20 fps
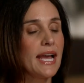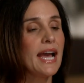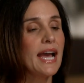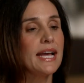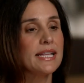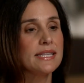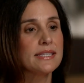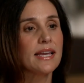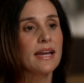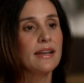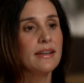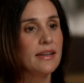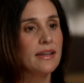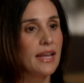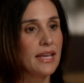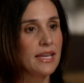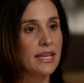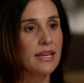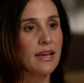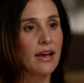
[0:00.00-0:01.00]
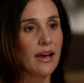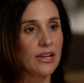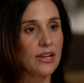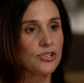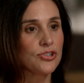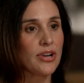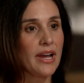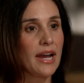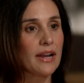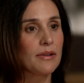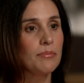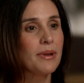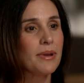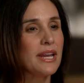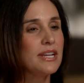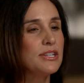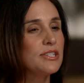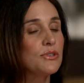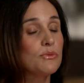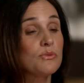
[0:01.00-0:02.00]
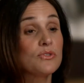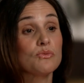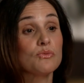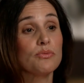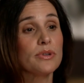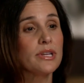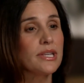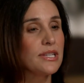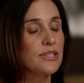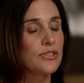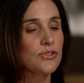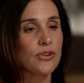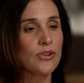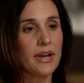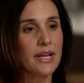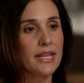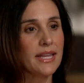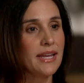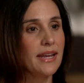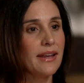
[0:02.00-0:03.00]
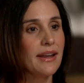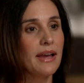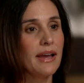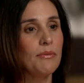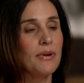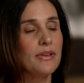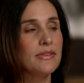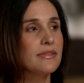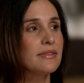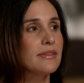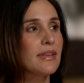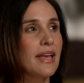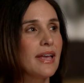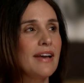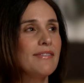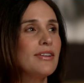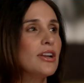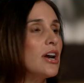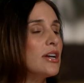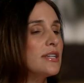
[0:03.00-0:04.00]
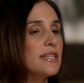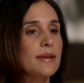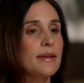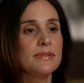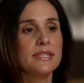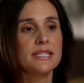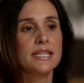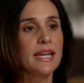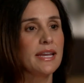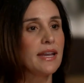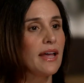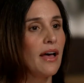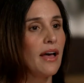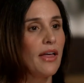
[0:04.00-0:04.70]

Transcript: I had signed a Nike contract, but I just was really struggling. I was having a hard time staying